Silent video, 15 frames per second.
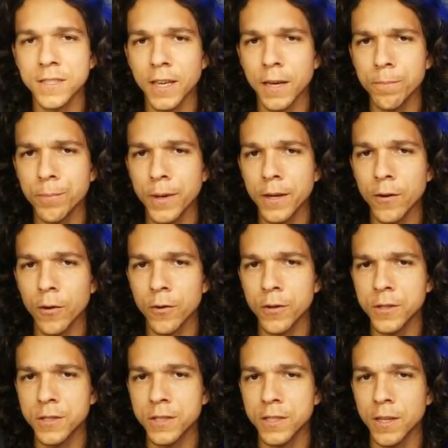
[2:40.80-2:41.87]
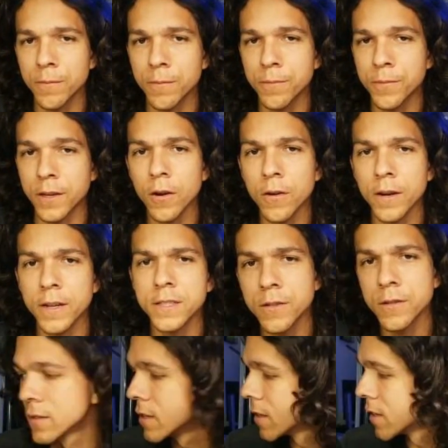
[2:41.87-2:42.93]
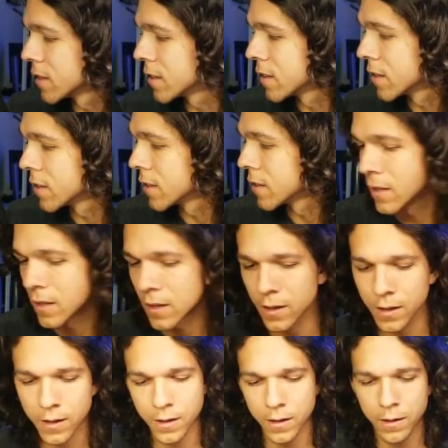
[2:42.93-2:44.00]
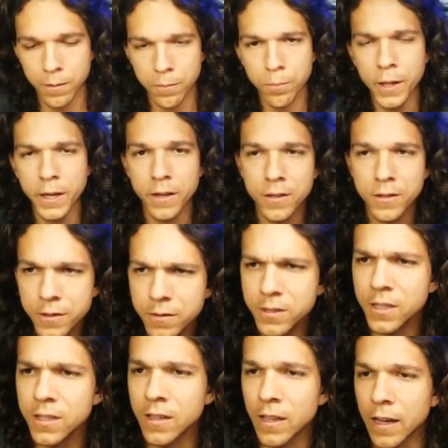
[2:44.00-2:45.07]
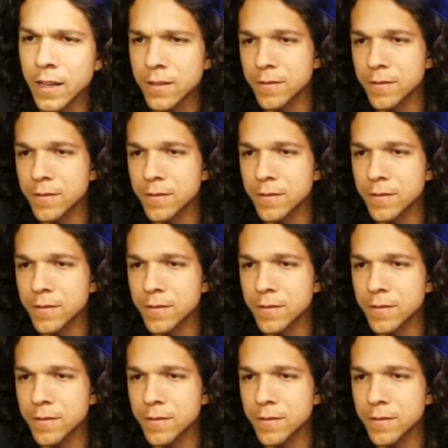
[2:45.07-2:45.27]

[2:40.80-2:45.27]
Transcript: or something. Oh, I see it too. Uh, Blake, do you see that?